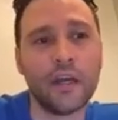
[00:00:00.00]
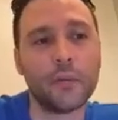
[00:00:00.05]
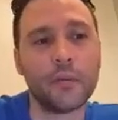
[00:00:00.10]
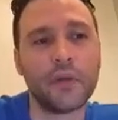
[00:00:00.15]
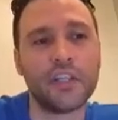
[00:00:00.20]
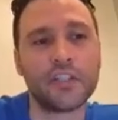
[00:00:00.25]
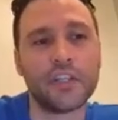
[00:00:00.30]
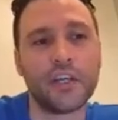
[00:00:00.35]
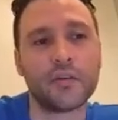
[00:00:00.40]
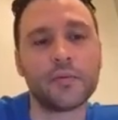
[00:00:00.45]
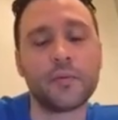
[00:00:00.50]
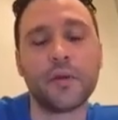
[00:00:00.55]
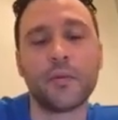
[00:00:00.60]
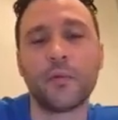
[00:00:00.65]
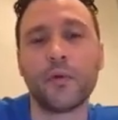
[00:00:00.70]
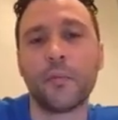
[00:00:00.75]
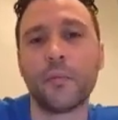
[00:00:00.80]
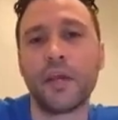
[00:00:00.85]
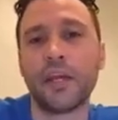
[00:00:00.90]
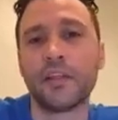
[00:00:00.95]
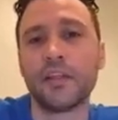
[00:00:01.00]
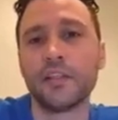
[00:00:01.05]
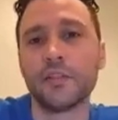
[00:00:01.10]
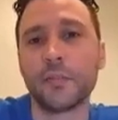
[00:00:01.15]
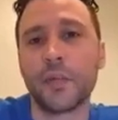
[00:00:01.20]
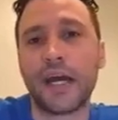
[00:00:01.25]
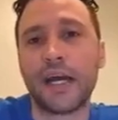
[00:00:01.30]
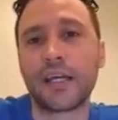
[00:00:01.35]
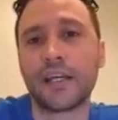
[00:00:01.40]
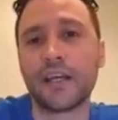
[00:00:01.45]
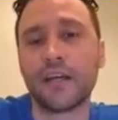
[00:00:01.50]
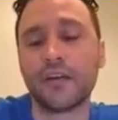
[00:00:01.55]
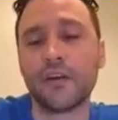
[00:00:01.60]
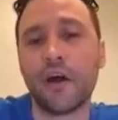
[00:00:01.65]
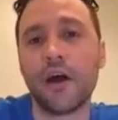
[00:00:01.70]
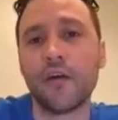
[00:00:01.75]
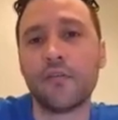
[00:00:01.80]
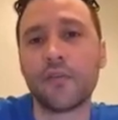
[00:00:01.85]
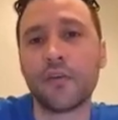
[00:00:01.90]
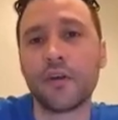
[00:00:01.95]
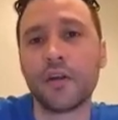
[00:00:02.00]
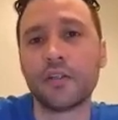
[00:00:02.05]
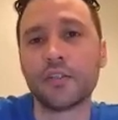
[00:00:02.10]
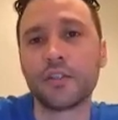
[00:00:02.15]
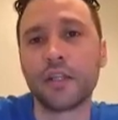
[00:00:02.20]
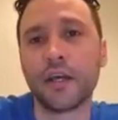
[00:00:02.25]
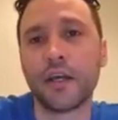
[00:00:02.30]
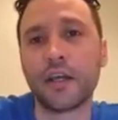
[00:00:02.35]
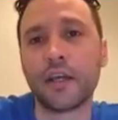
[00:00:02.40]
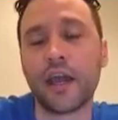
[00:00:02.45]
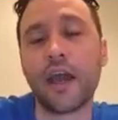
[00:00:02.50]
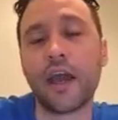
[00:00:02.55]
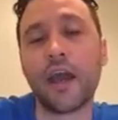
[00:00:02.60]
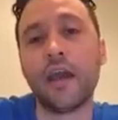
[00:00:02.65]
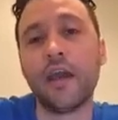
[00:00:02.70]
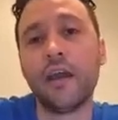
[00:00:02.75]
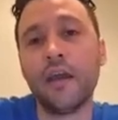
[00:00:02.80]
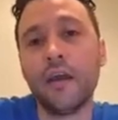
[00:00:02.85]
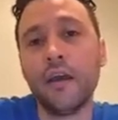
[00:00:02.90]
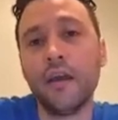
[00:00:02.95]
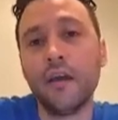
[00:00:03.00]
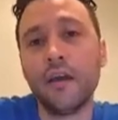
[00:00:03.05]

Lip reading: reach out to people and make these back end offers like, hey,